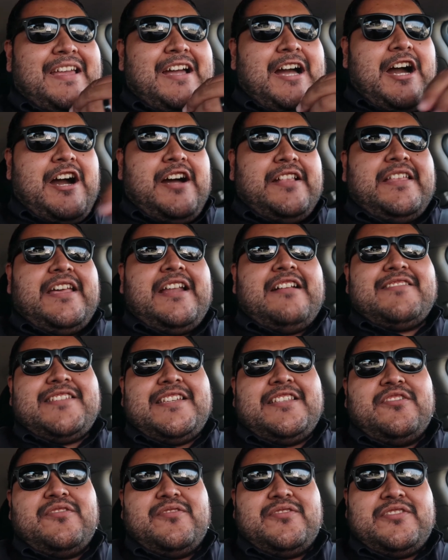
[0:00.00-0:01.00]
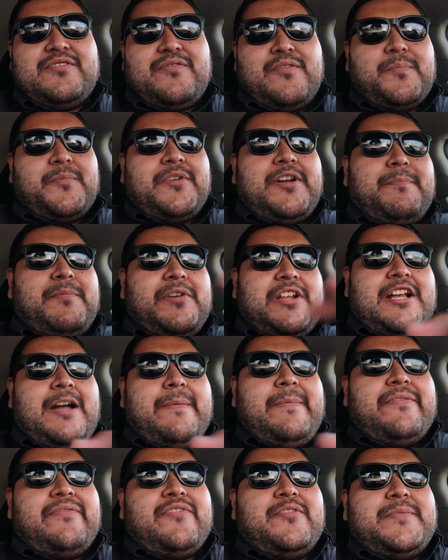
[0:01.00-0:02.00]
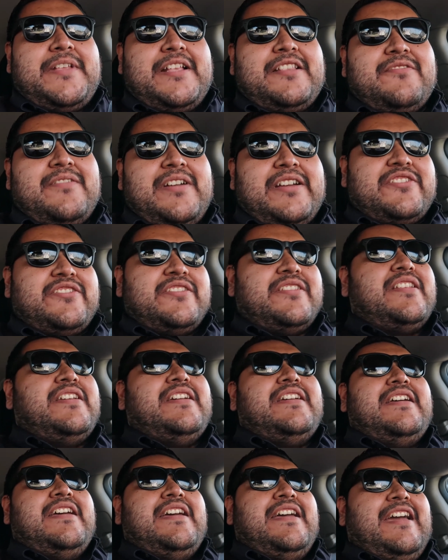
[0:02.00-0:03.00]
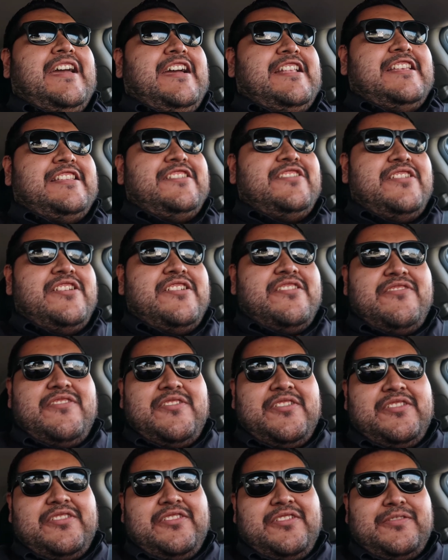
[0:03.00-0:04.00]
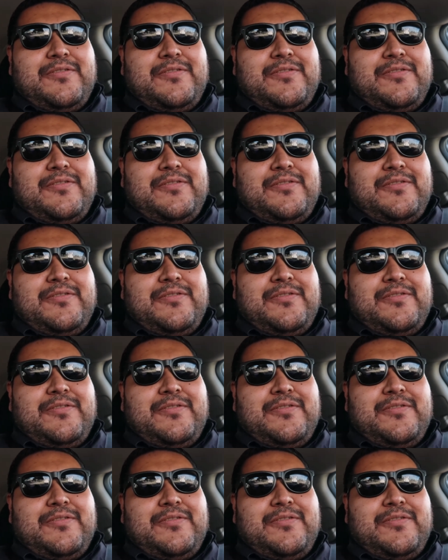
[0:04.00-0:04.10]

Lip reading: Not outside the girls' room, but coming from that direction. And then you hear the